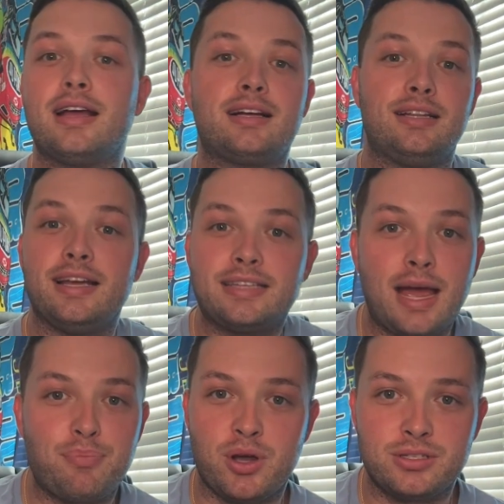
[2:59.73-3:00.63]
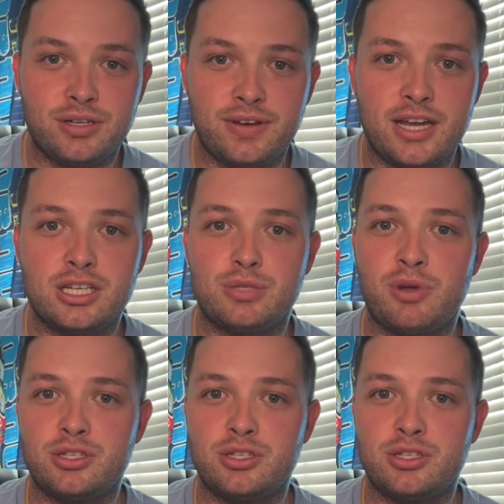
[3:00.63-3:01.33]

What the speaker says: Click that post notifications bell